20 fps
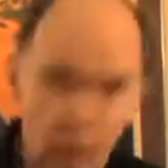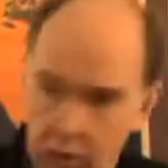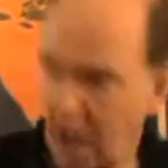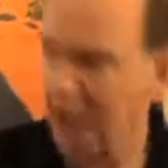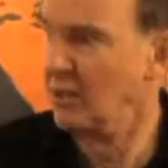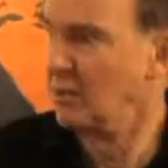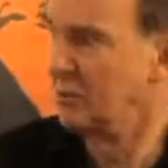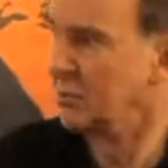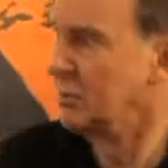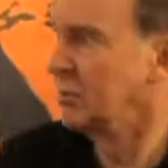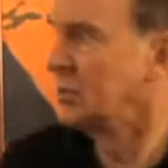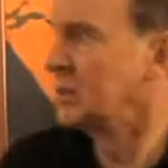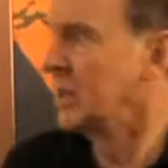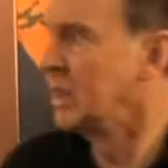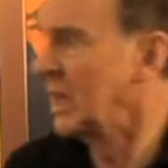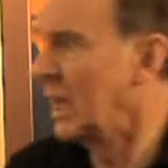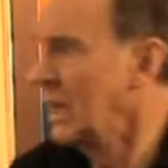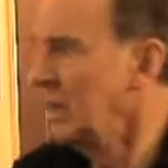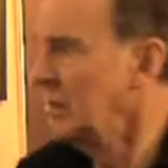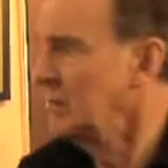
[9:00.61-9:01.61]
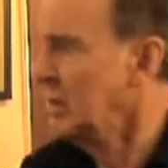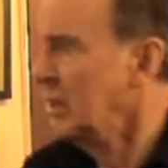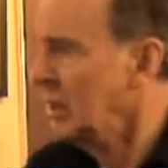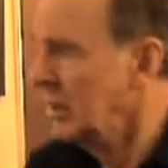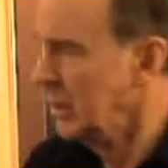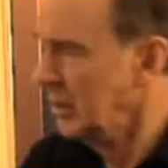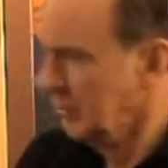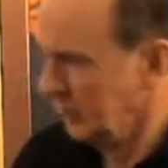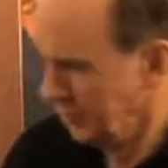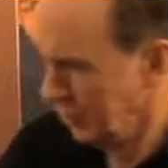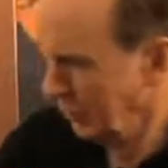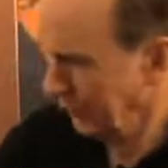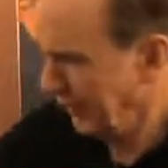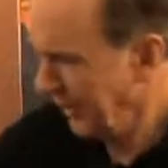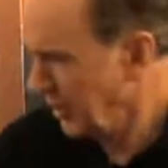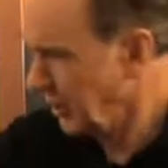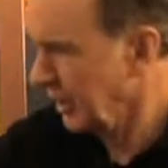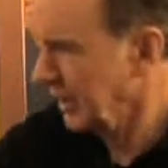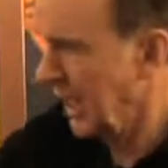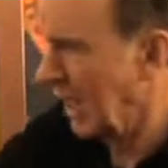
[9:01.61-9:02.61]
Well, said lion, you
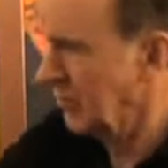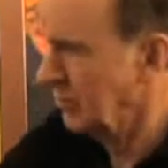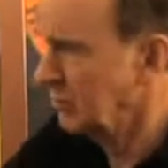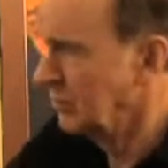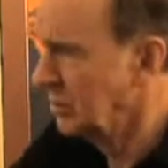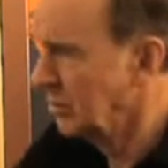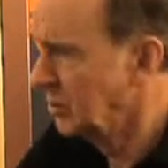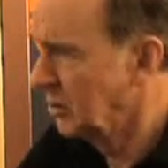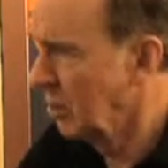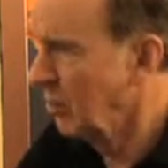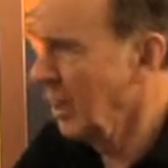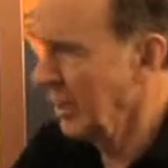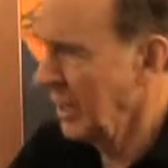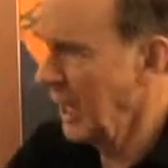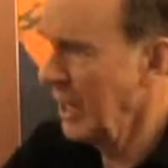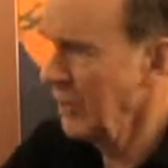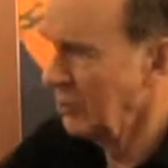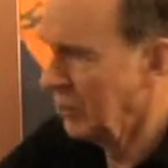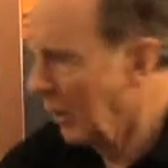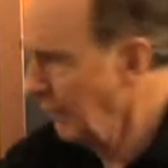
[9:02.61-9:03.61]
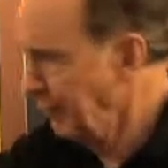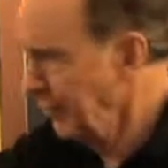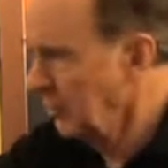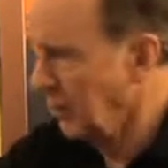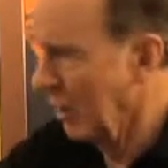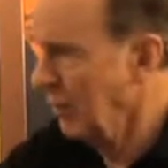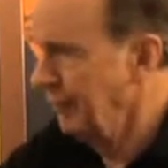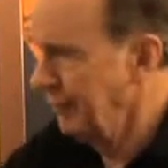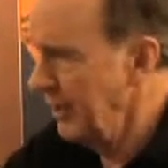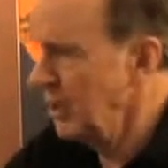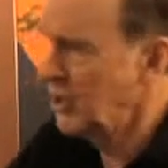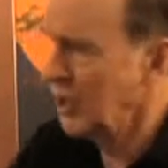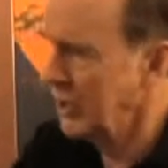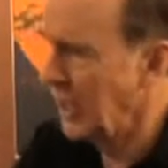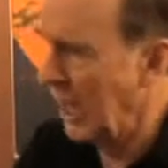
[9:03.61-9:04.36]
fetch her down. Go on, lion, off you go, fetch her